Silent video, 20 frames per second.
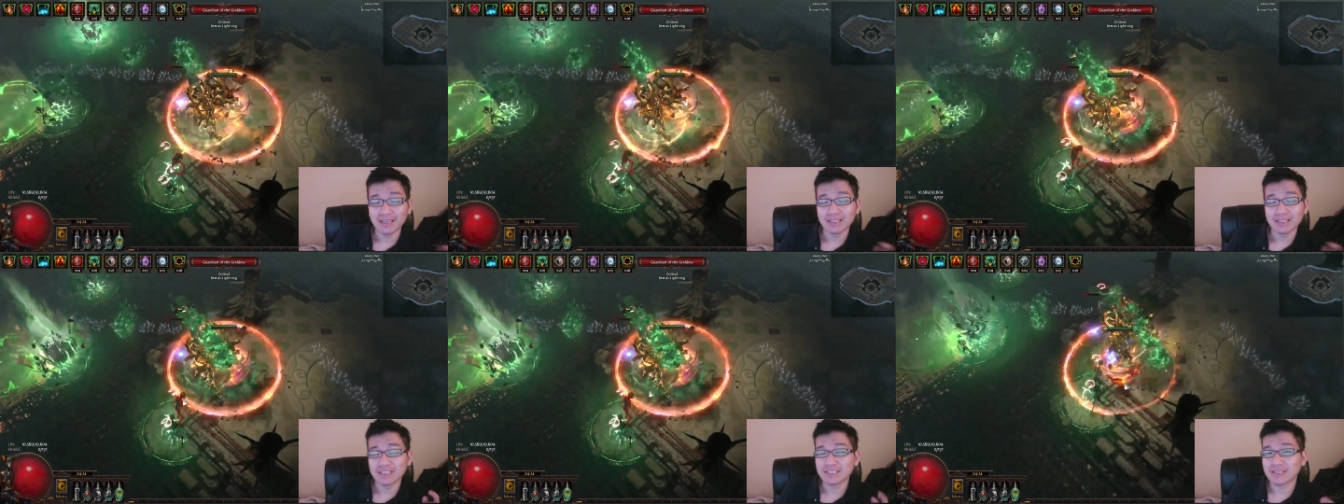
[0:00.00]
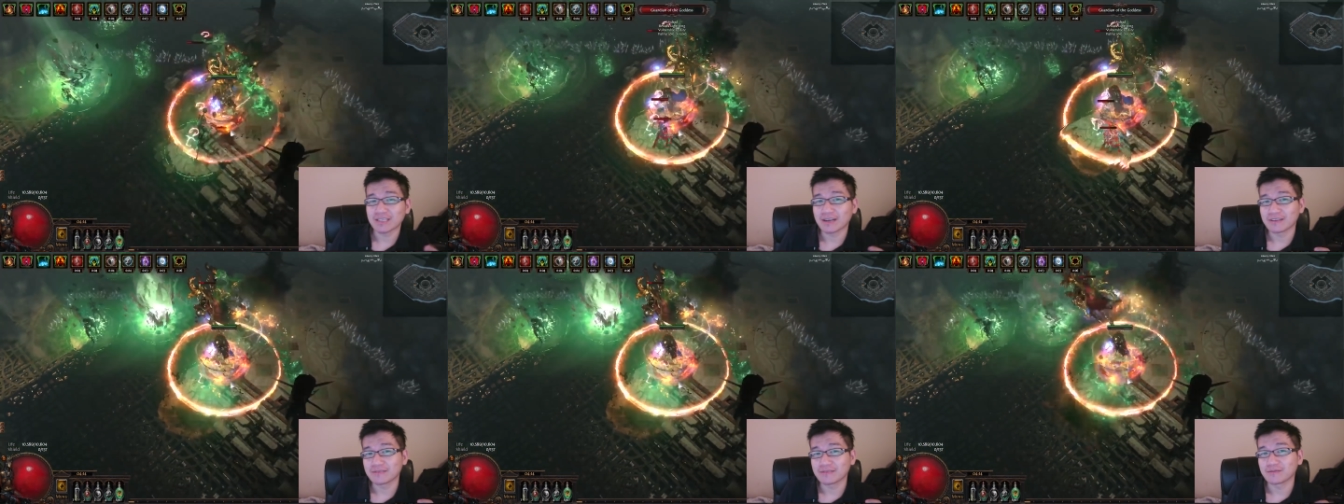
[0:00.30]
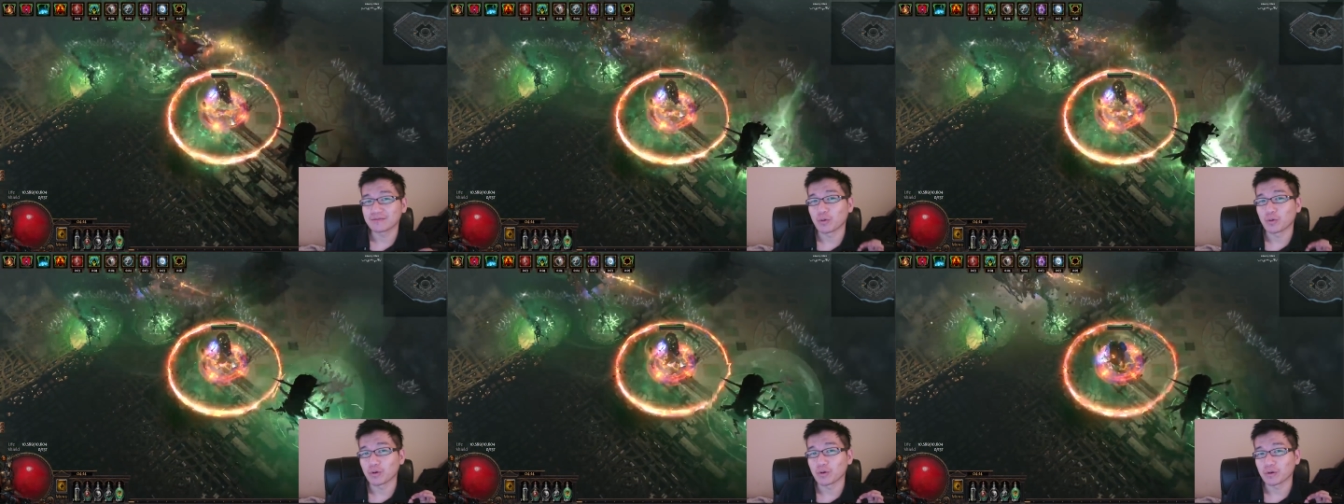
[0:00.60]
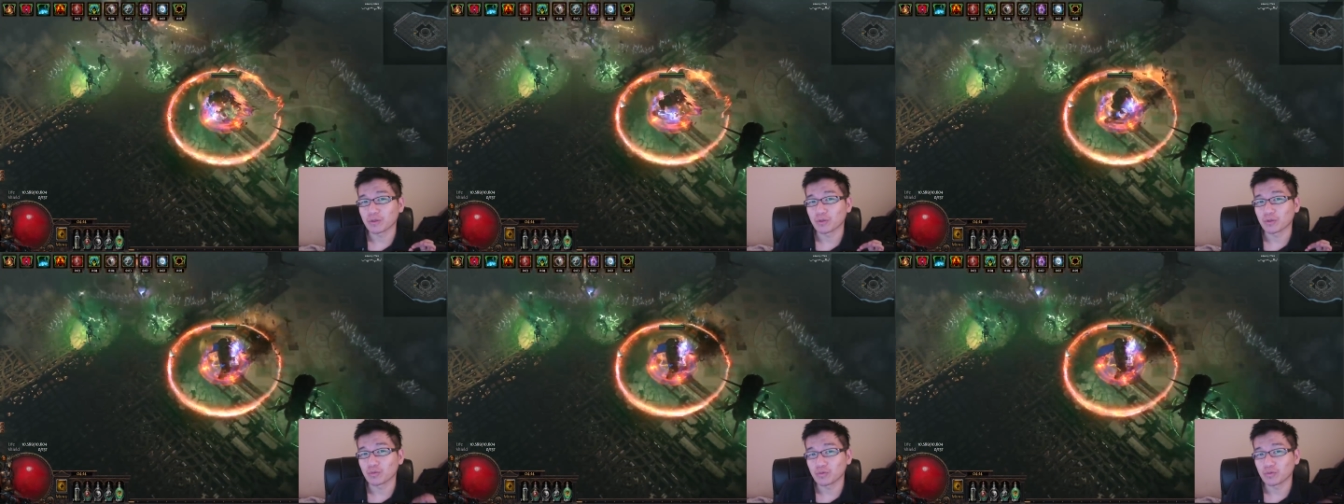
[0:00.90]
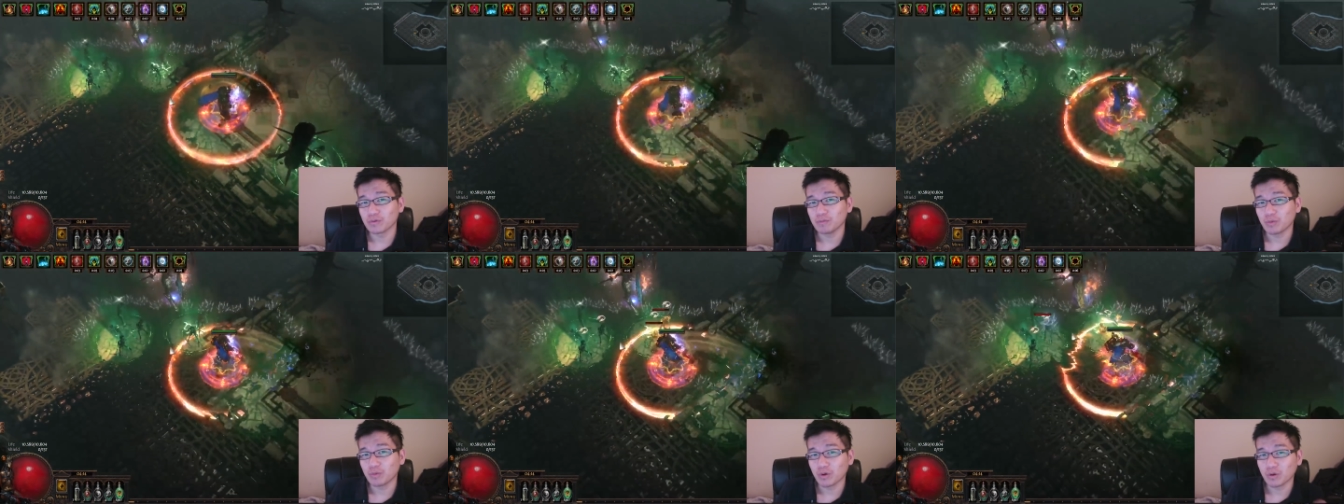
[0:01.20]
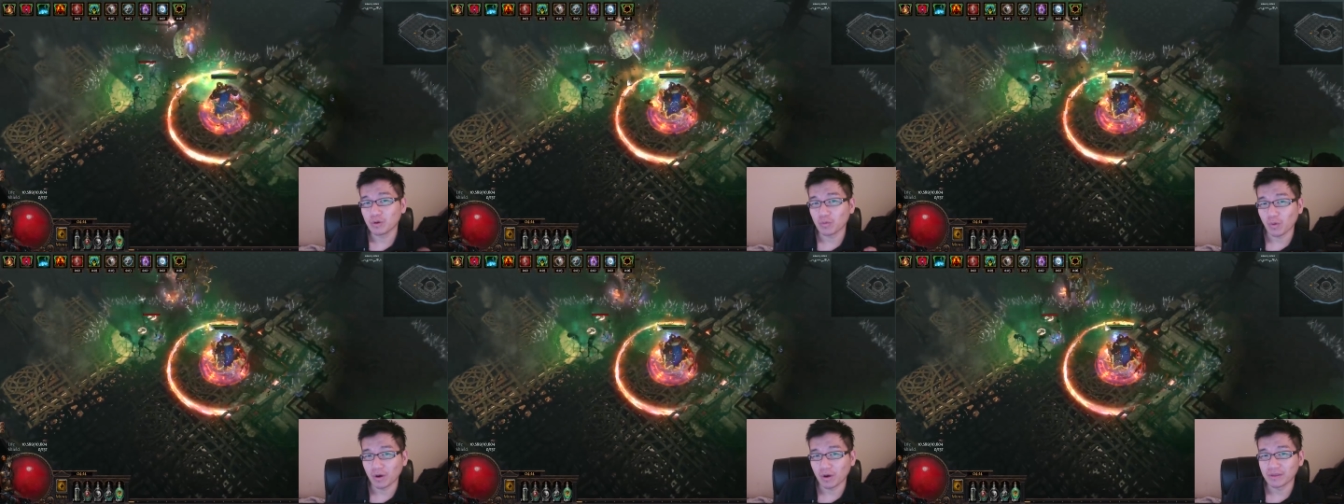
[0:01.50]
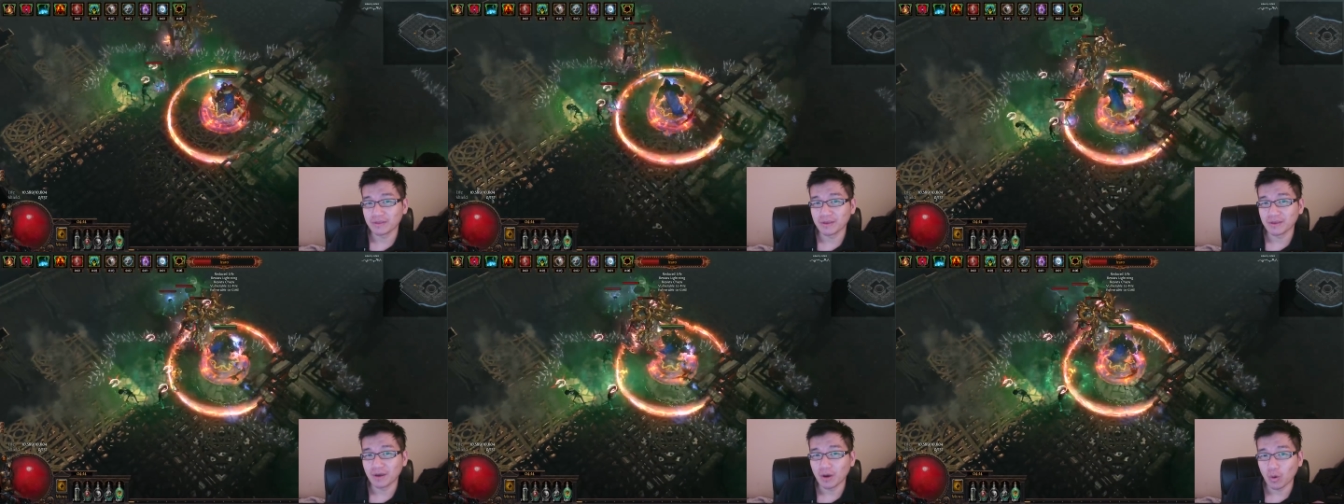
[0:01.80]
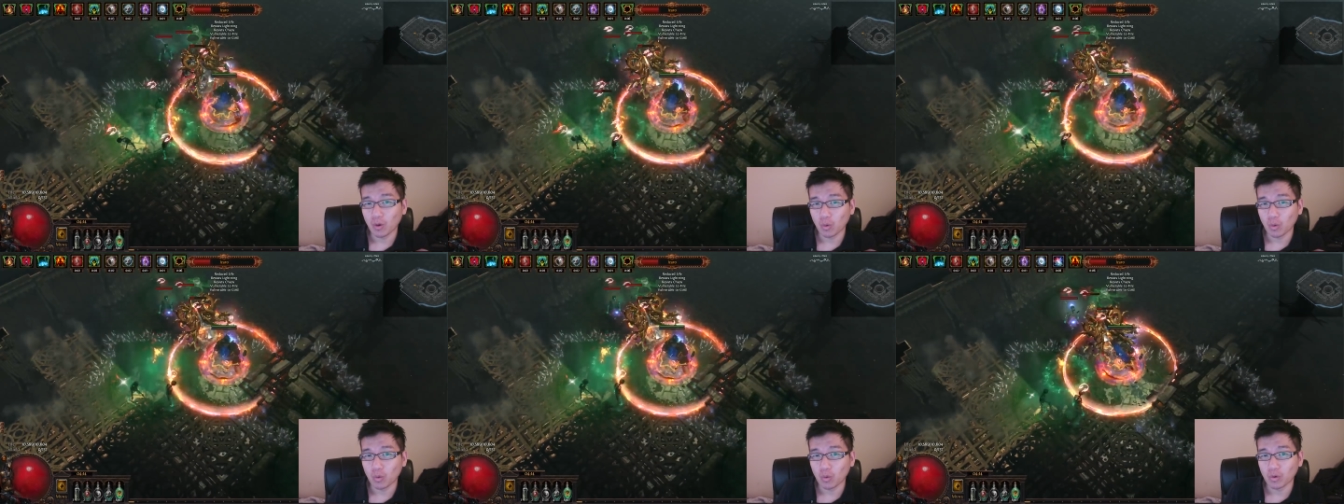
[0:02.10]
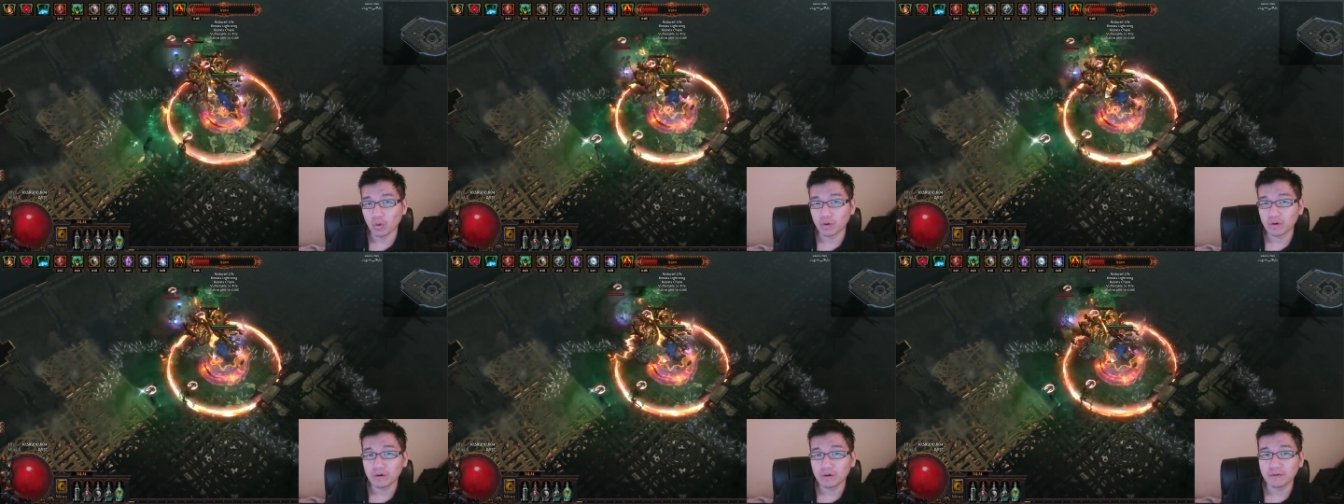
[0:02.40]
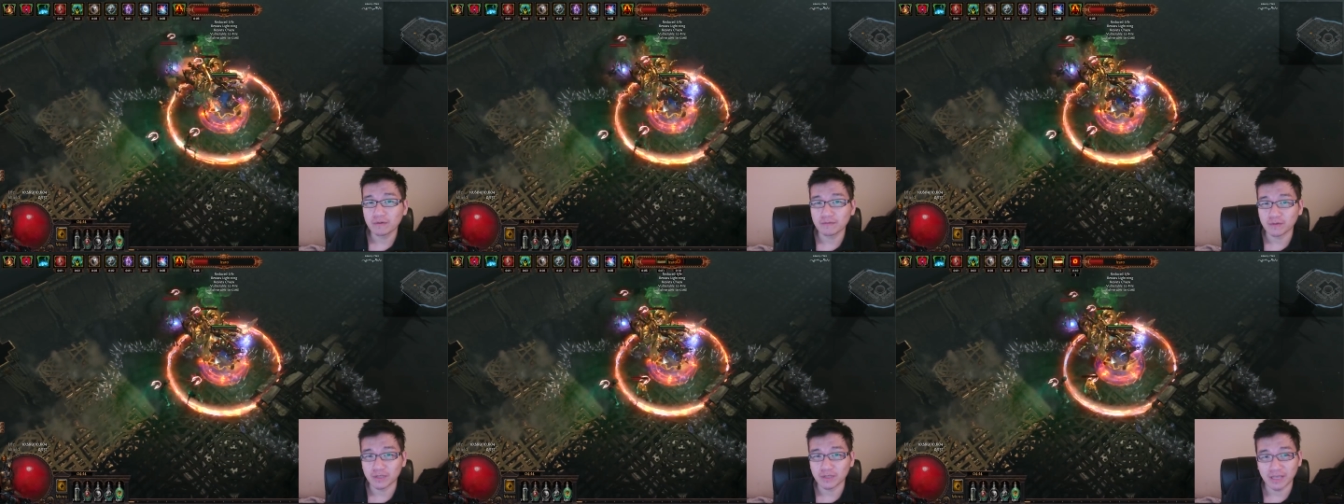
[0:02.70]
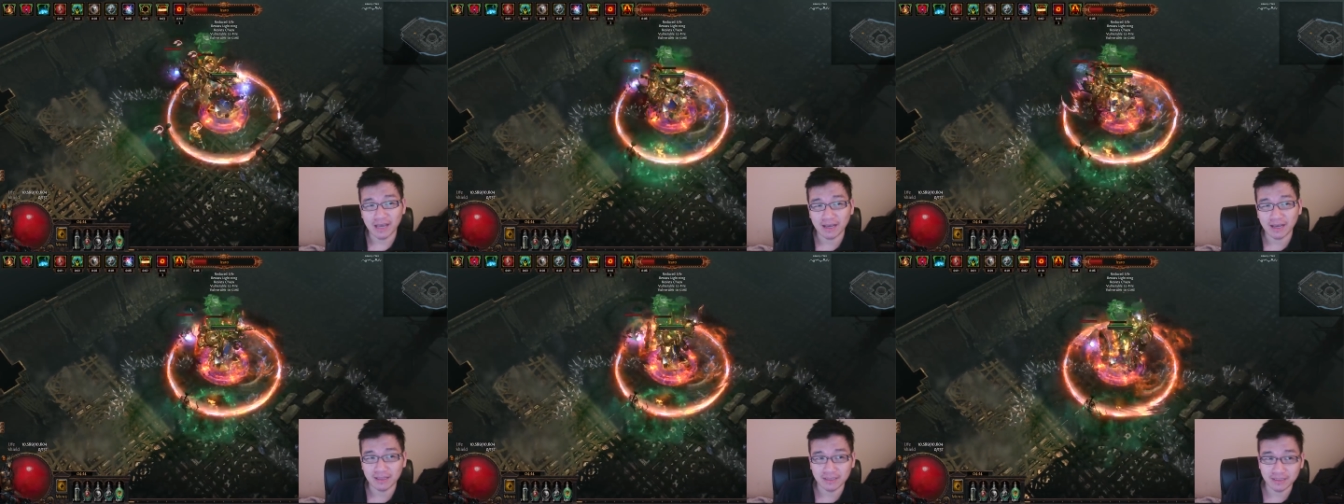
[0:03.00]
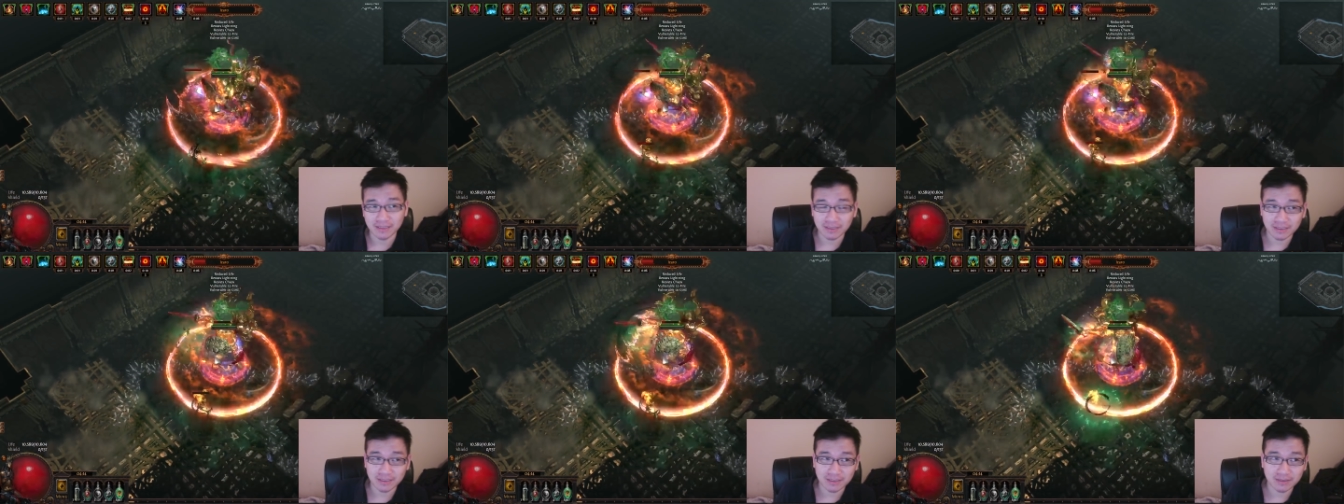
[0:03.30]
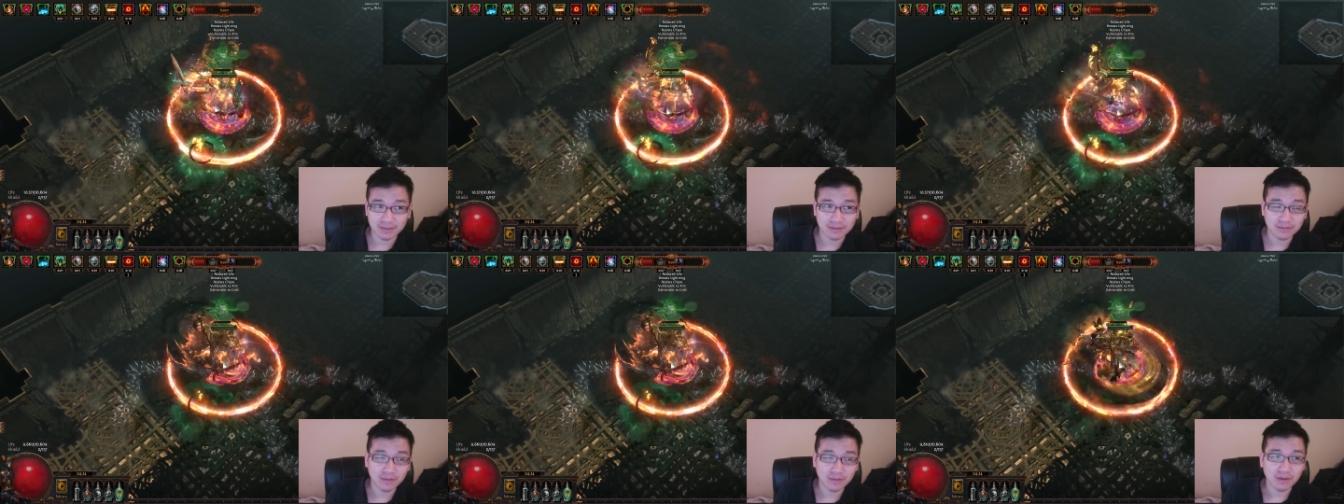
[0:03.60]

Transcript: this time for 3.1 War for the Atlas.